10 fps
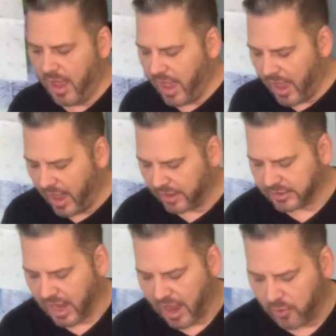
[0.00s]

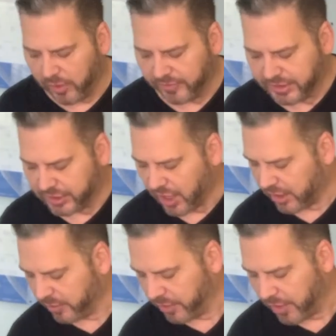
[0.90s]
And we've
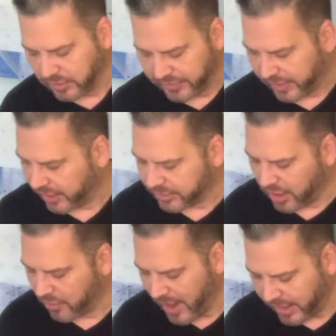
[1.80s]
started those videos
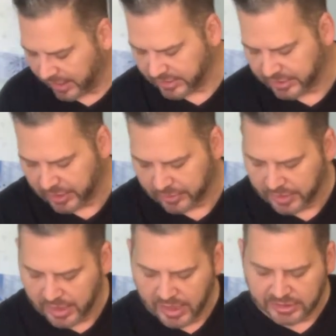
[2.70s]
already. So
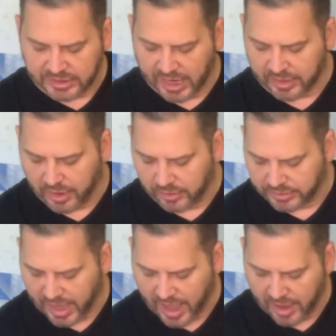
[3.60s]
check
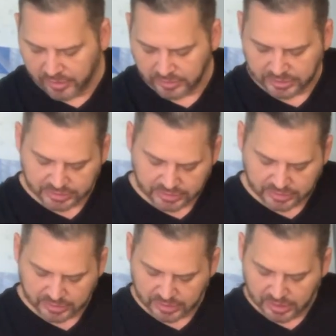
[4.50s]
those out.
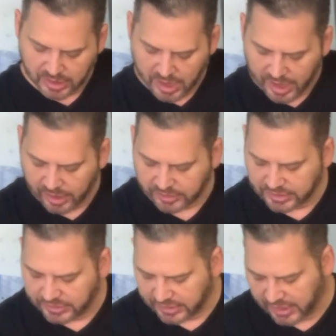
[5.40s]
I
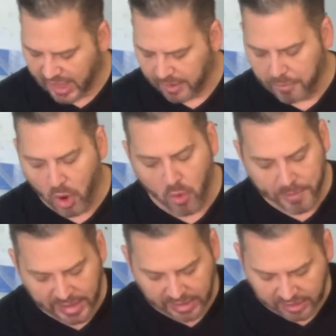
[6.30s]
also did a bow
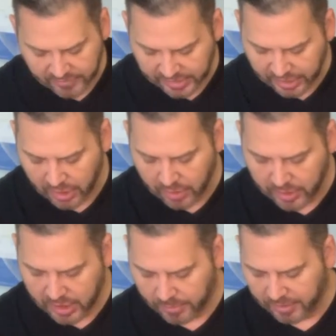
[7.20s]
making video
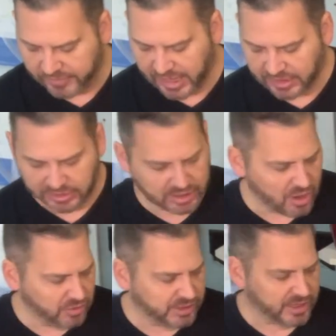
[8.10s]
a couple of days
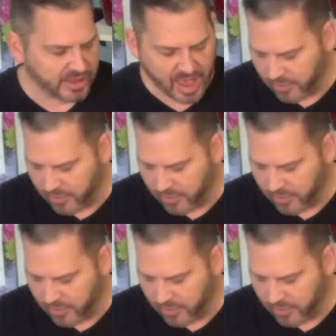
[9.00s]
ago. Check that